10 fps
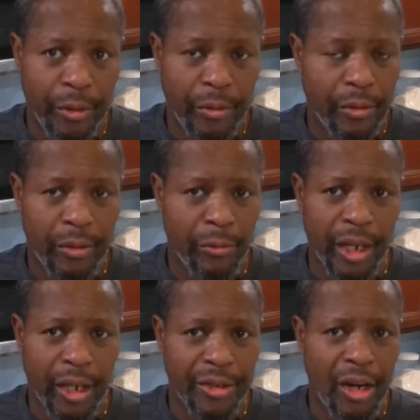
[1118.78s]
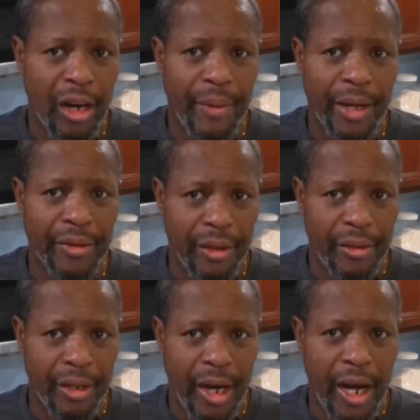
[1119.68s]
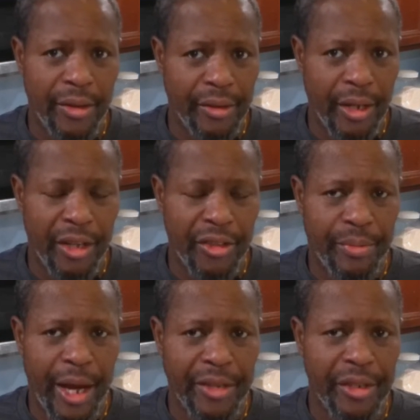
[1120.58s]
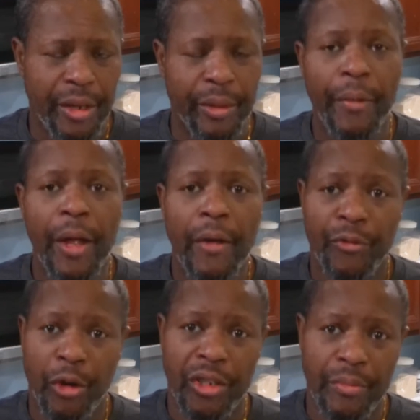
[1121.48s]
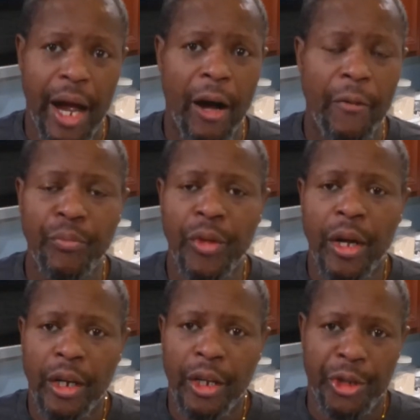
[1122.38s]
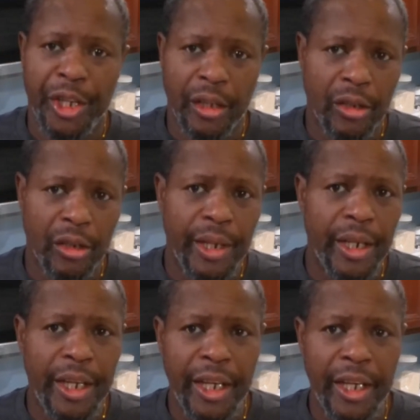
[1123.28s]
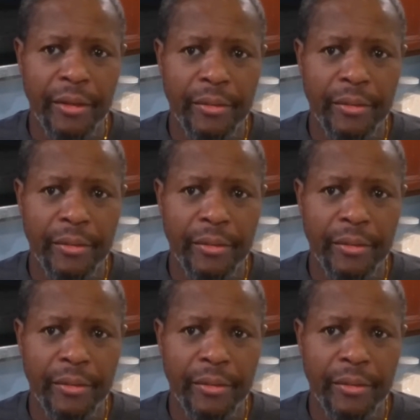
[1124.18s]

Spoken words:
Well, we're not going to talk about the hot and spicy, but as far as the mouth, you get a little bit of heat,